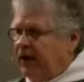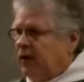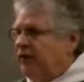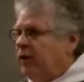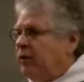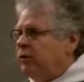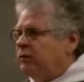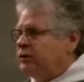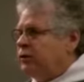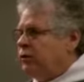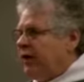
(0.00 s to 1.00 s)
There are
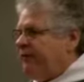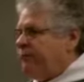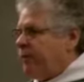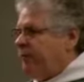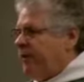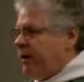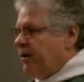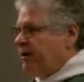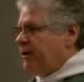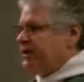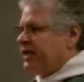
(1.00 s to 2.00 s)
those who have
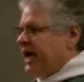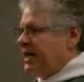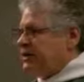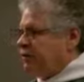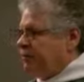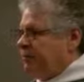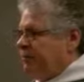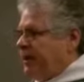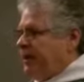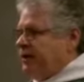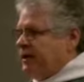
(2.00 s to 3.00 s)
prepared disaster
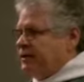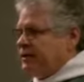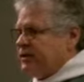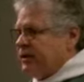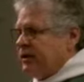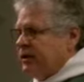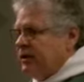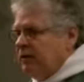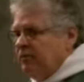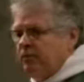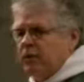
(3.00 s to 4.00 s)
preparedness
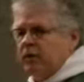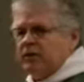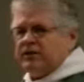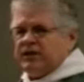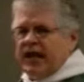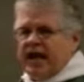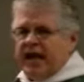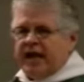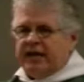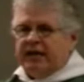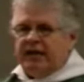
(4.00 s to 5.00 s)
books
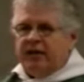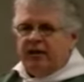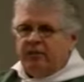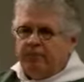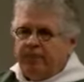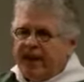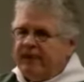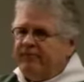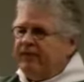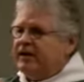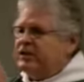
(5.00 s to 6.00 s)
and
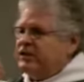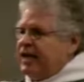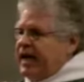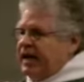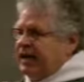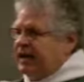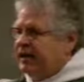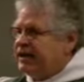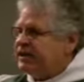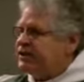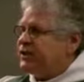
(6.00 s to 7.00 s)
pamphlets and
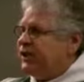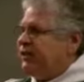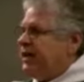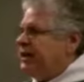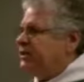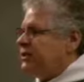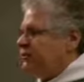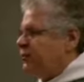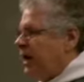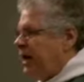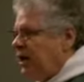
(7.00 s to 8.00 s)
lists and things to
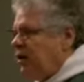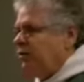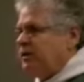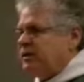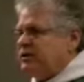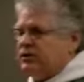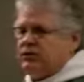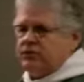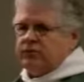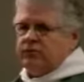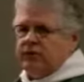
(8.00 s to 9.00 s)
try to help us
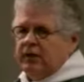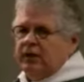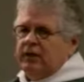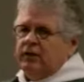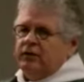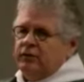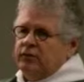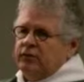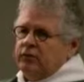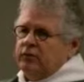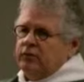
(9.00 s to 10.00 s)
to
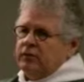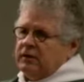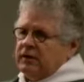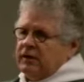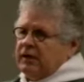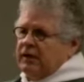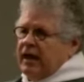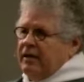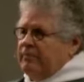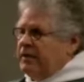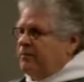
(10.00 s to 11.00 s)
do
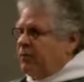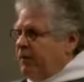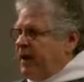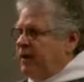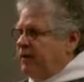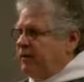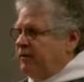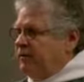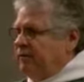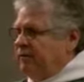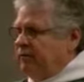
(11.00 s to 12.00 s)
and be
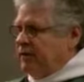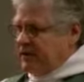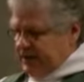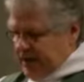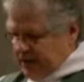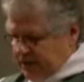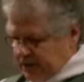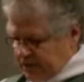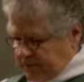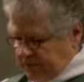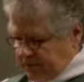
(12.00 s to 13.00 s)
prepared for a
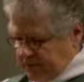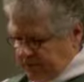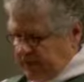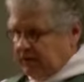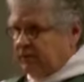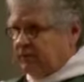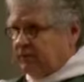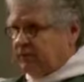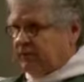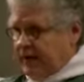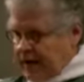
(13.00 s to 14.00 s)
disaster. Those
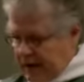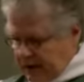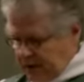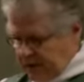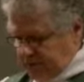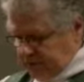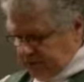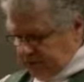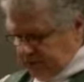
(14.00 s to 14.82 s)
are out here.